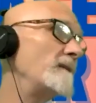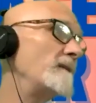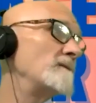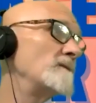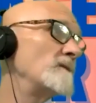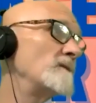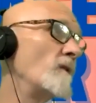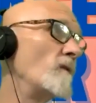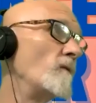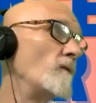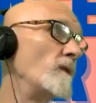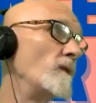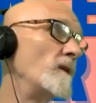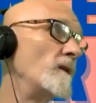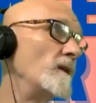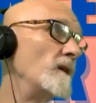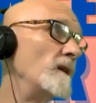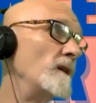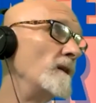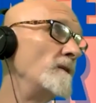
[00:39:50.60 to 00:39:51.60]
So
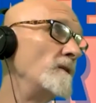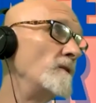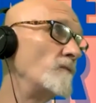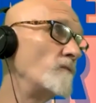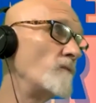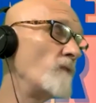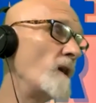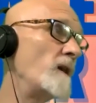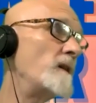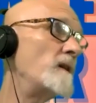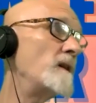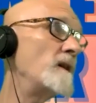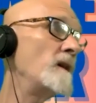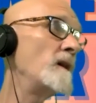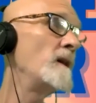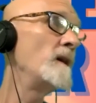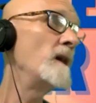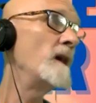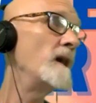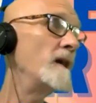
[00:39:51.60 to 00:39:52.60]
and you're right.
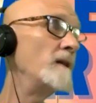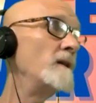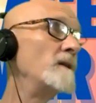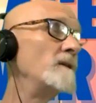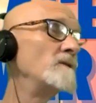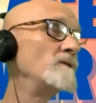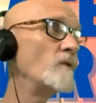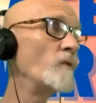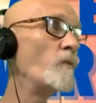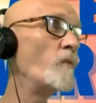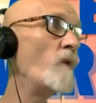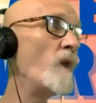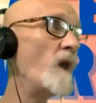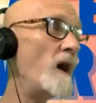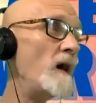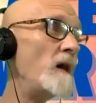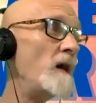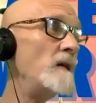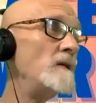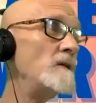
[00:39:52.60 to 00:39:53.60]
It is a
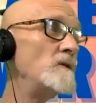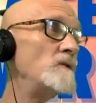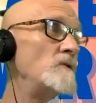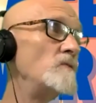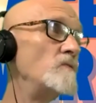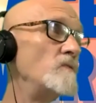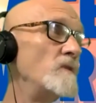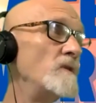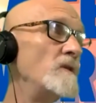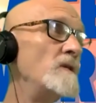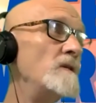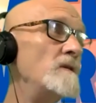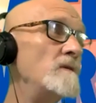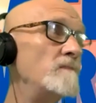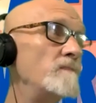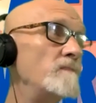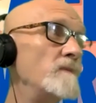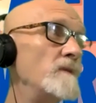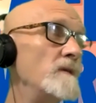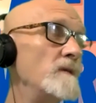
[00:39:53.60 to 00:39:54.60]
way to
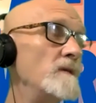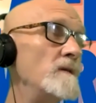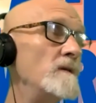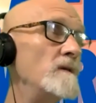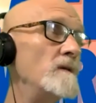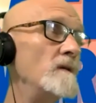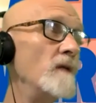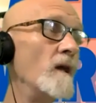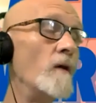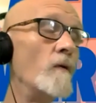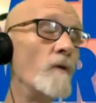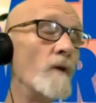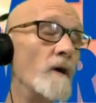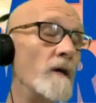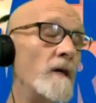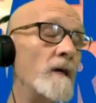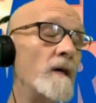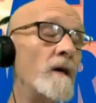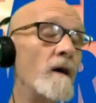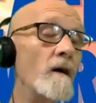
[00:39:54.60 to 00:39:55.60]
keep the lower
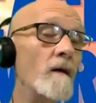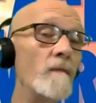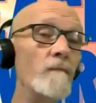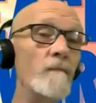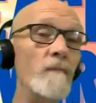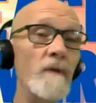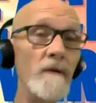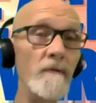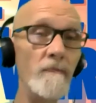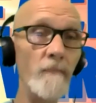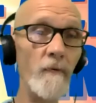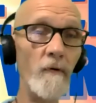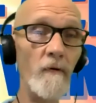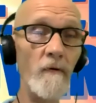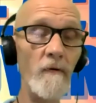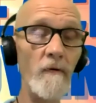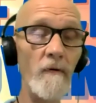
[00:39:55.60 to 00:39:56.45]
income people